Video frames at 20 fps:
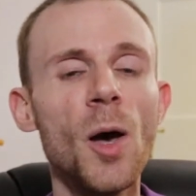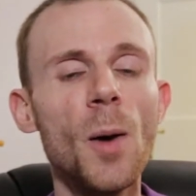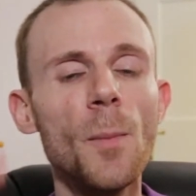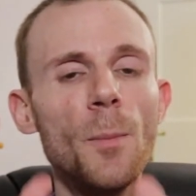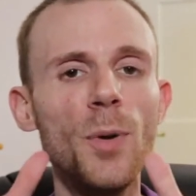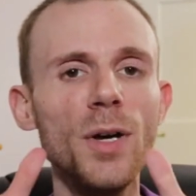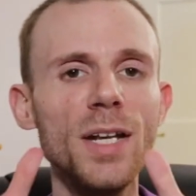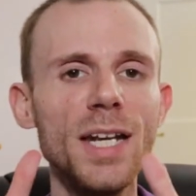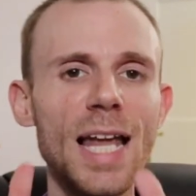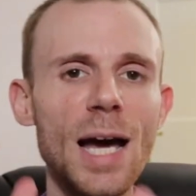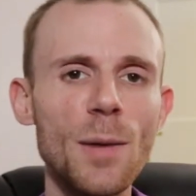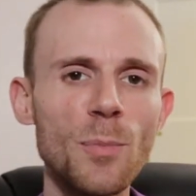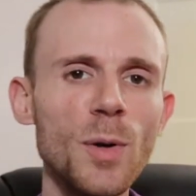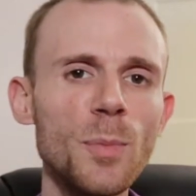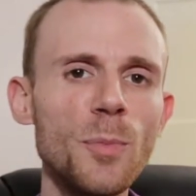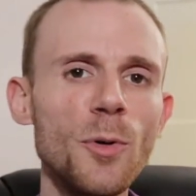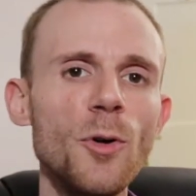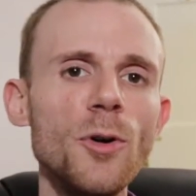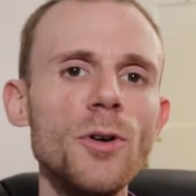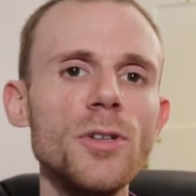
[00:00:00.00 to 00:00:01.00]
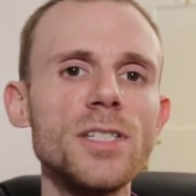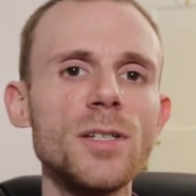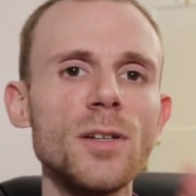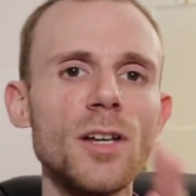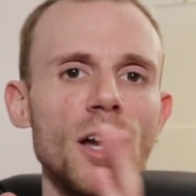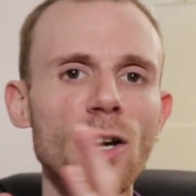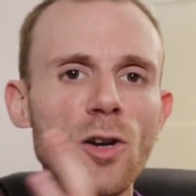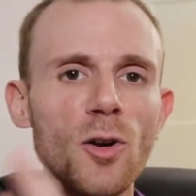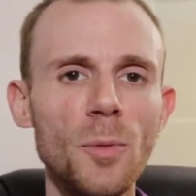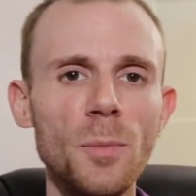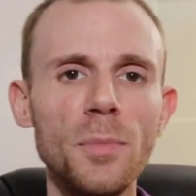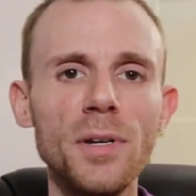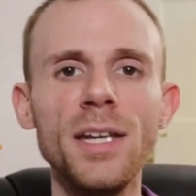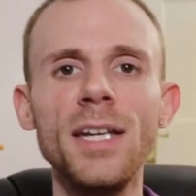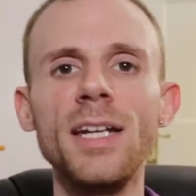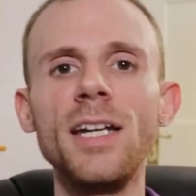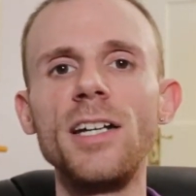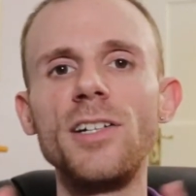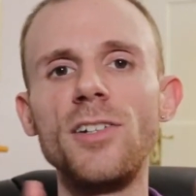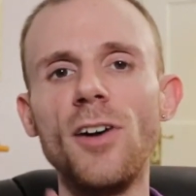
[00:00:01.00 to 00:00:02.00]
But lab reports
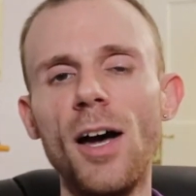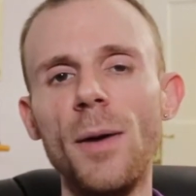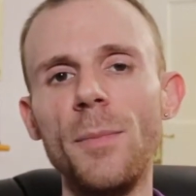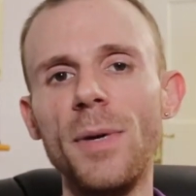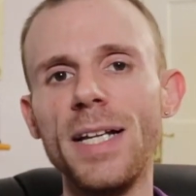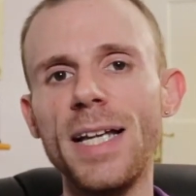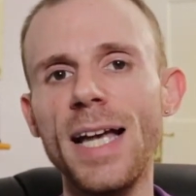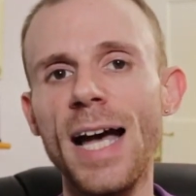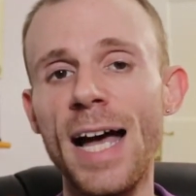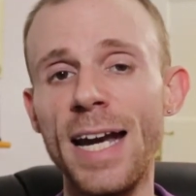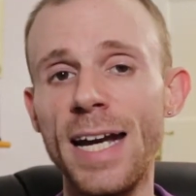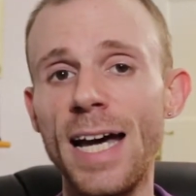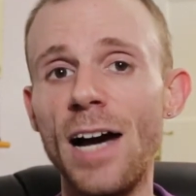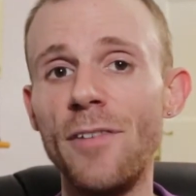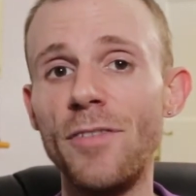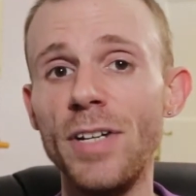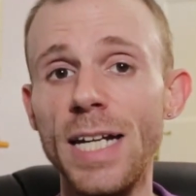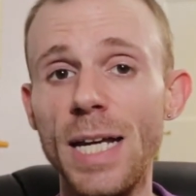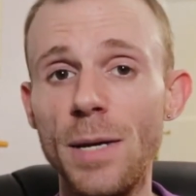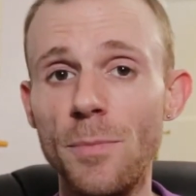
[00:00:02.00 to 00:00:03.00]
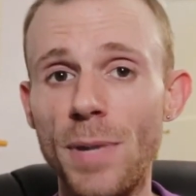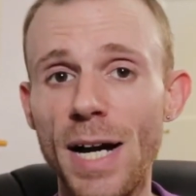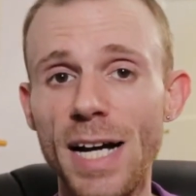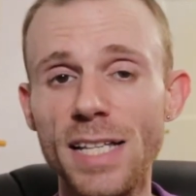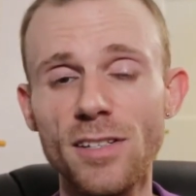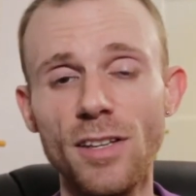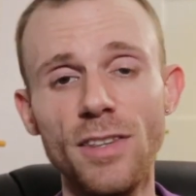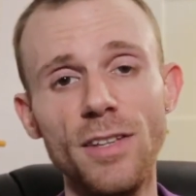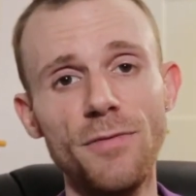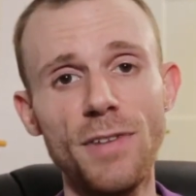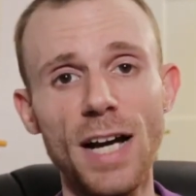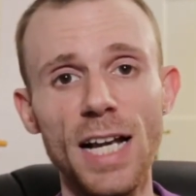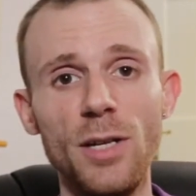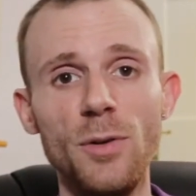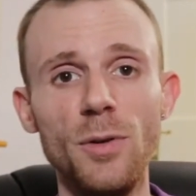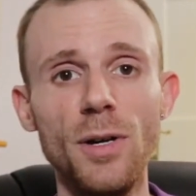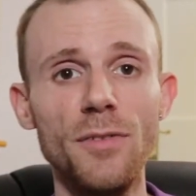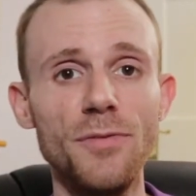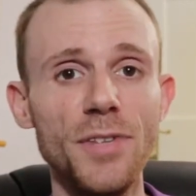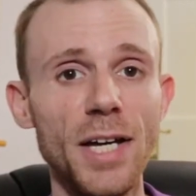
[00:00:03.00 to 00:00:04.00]
accompanying a diamond can have an impact on the
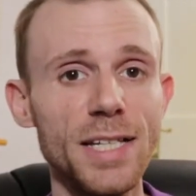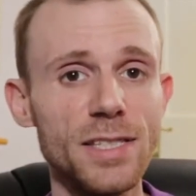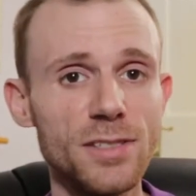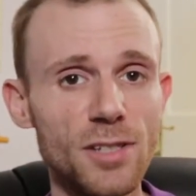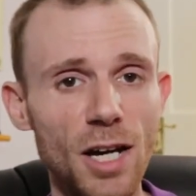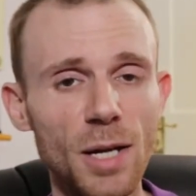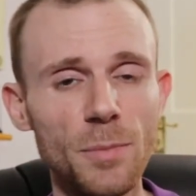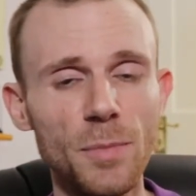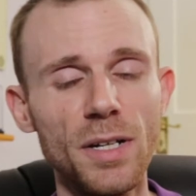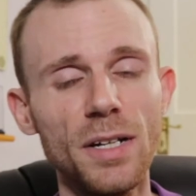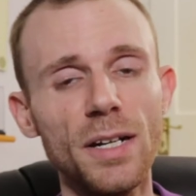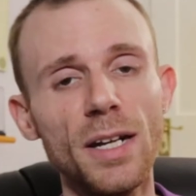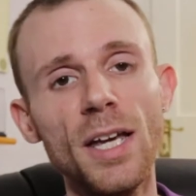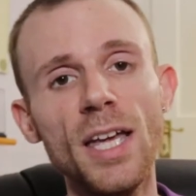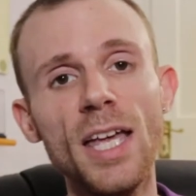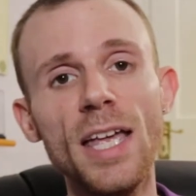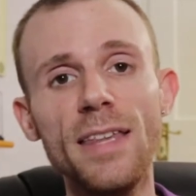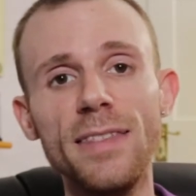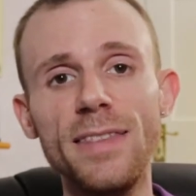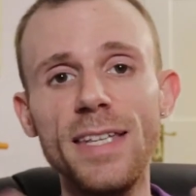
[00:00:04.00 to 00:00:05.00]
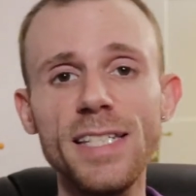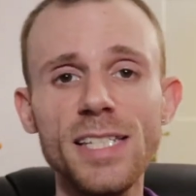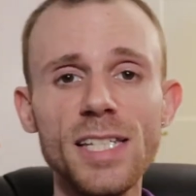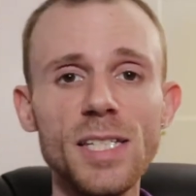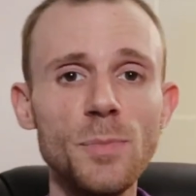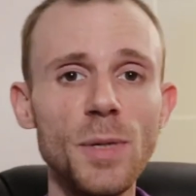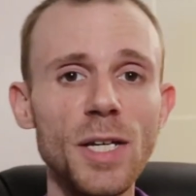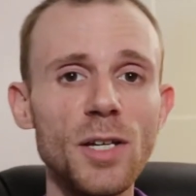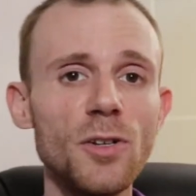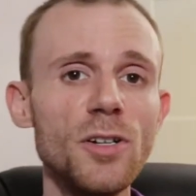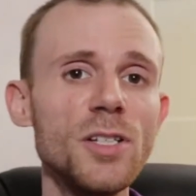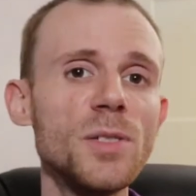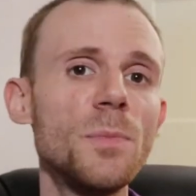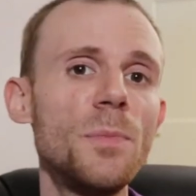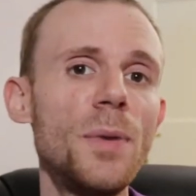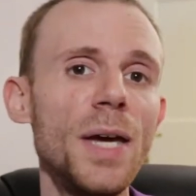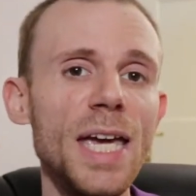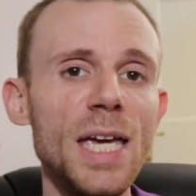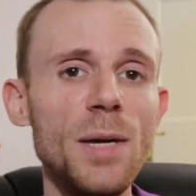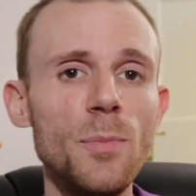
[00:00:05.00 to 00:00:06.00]
value of that diamond. This is because
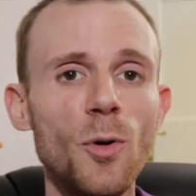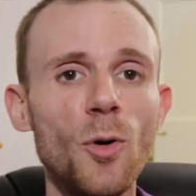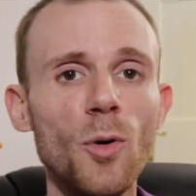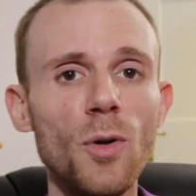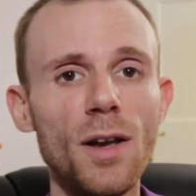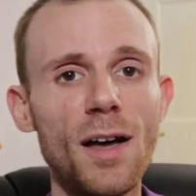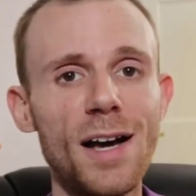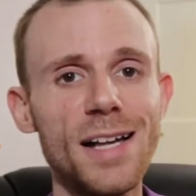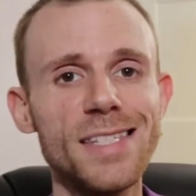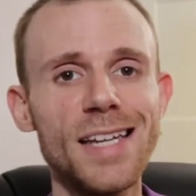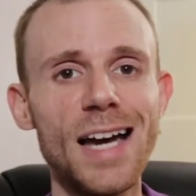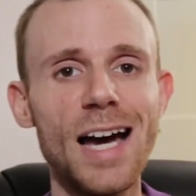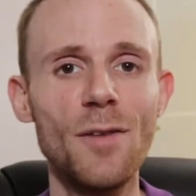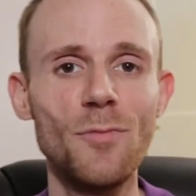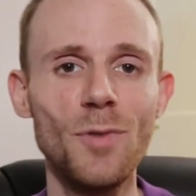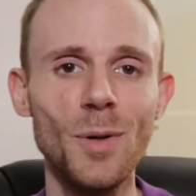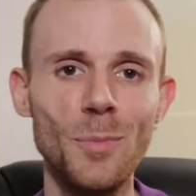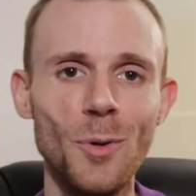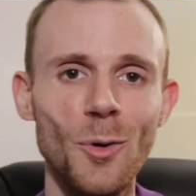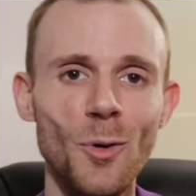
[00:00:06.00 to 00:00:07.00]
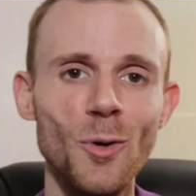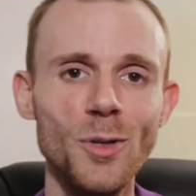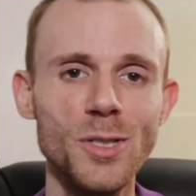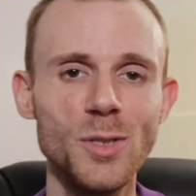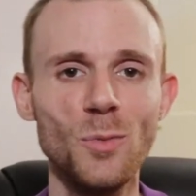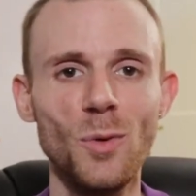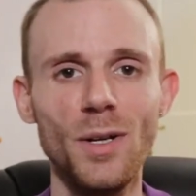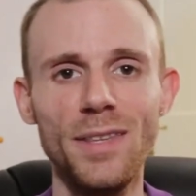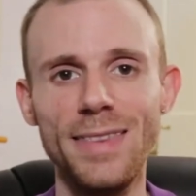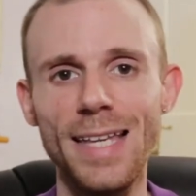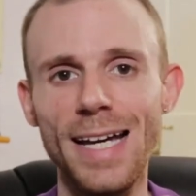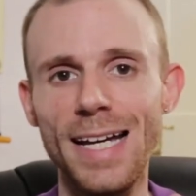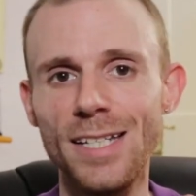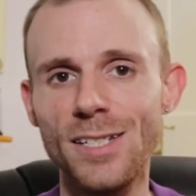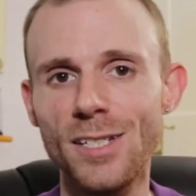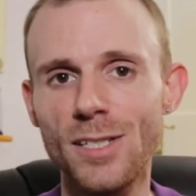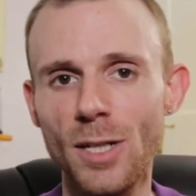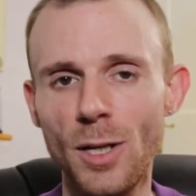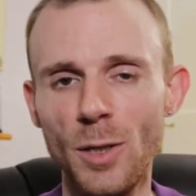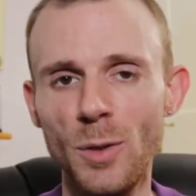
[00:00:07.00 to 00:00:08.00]
people like to have reports with their
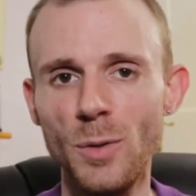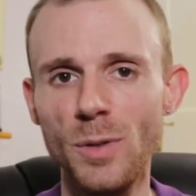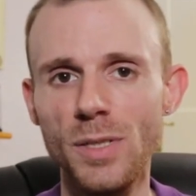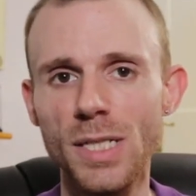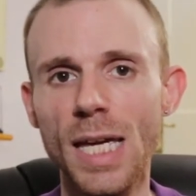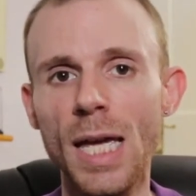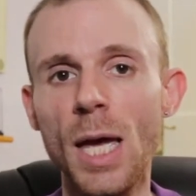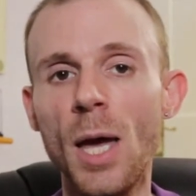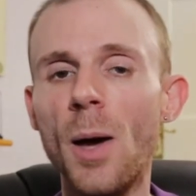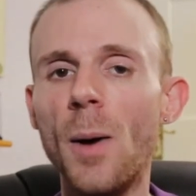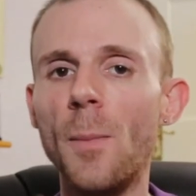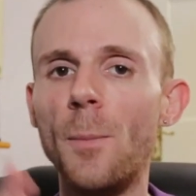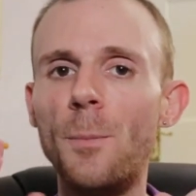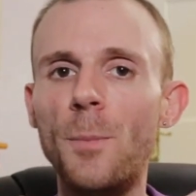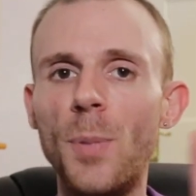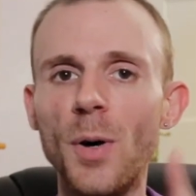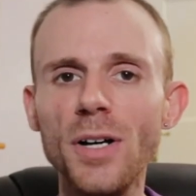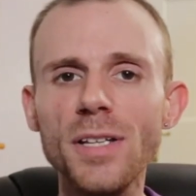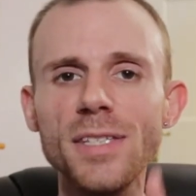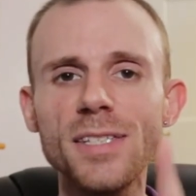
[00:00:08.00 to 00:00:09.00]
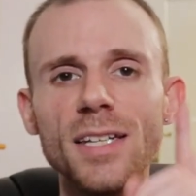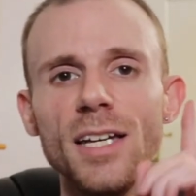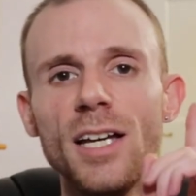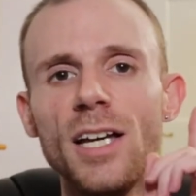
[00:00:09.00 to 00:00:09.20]
stones, but